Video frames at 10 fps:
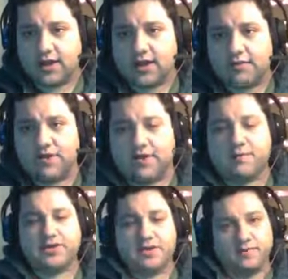I mean,
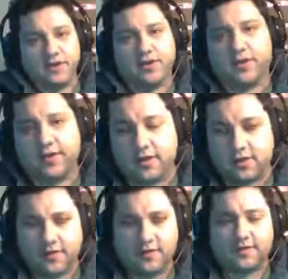especially when you
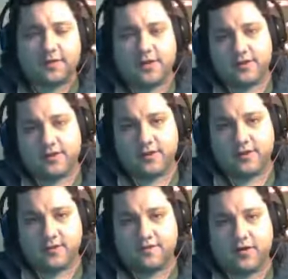consider that uh,
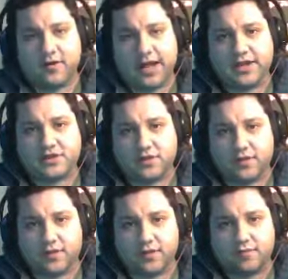some of the fallen
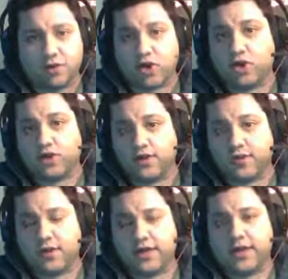angels are
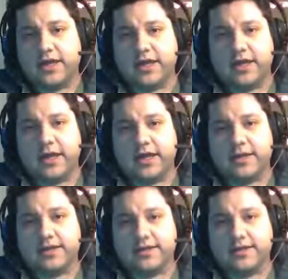birds
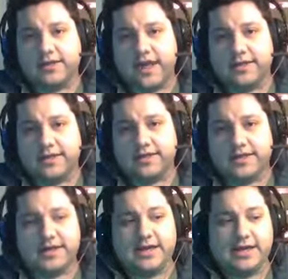and that
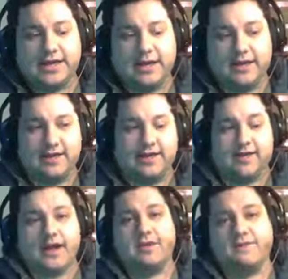the
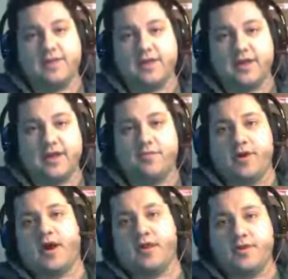inside of the
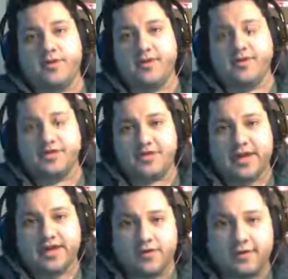Kabbalah religion,
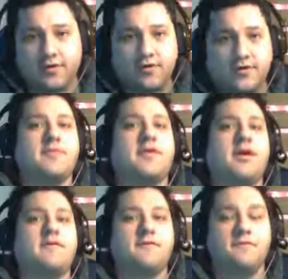they consider
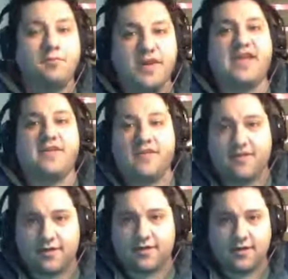themselves
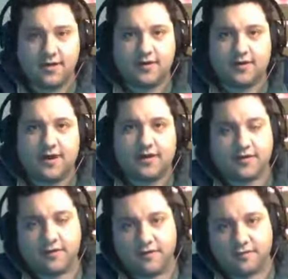beasts. They
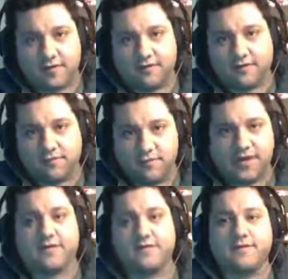consider themselves the
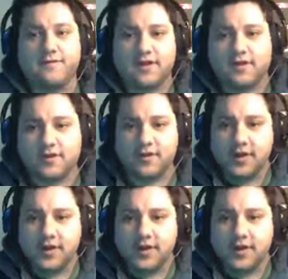beasts of the field.